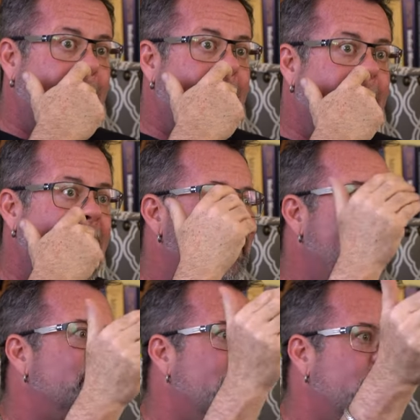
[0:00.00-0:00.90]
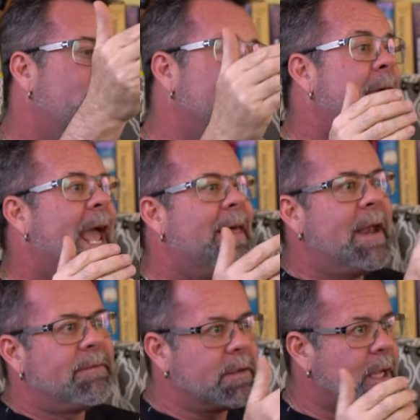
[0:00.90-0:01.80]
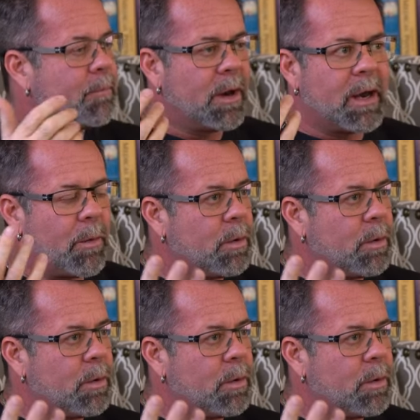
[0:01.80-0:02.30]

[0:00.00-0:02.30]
And and that's what I go with. And then if they're like, Brendan,